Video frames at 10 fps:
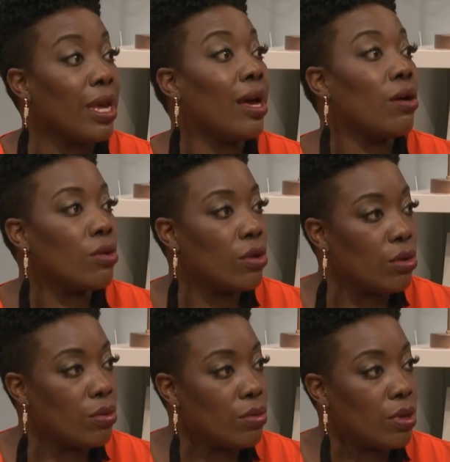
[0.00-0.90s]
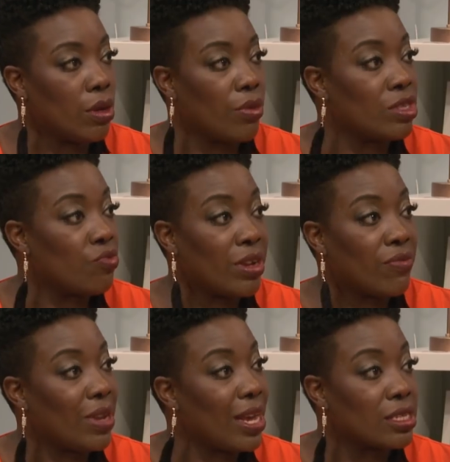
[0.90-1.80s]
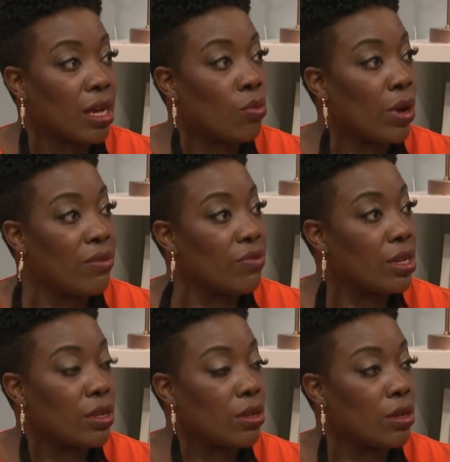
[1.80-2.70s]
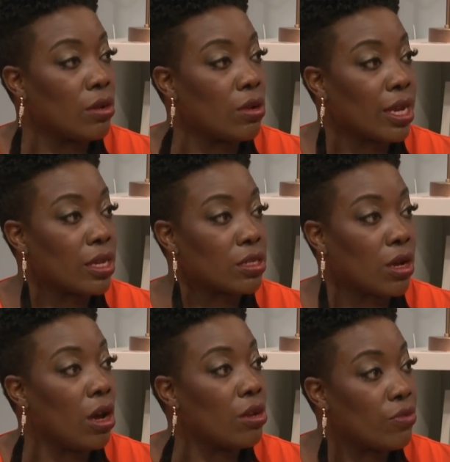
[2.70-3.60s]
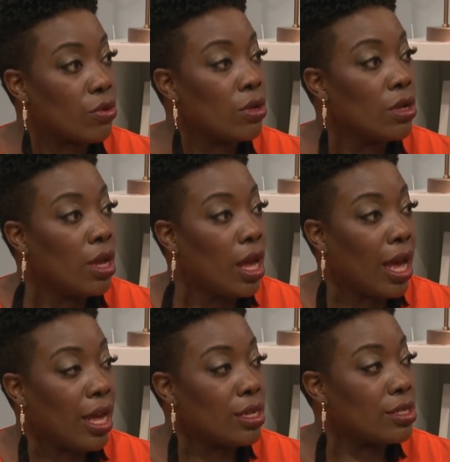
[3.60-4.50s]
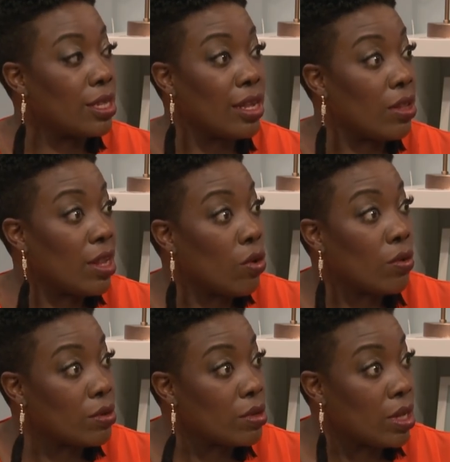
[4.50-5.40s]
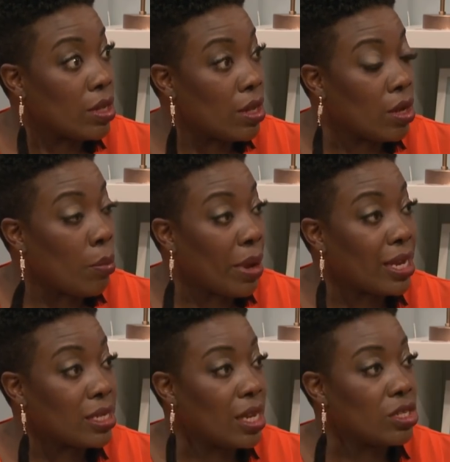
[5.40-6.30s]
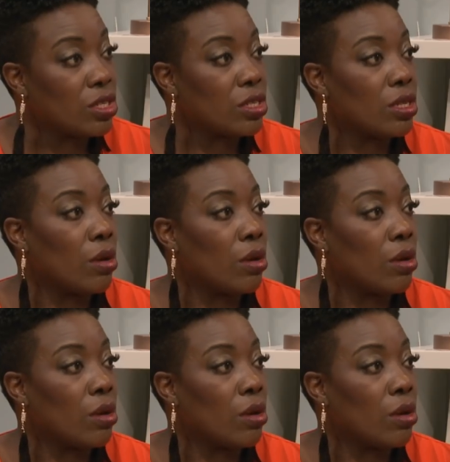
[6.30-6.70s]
now who, you know, there's red flags that are waving, you know, like this carnival, and then they're not paying attention. So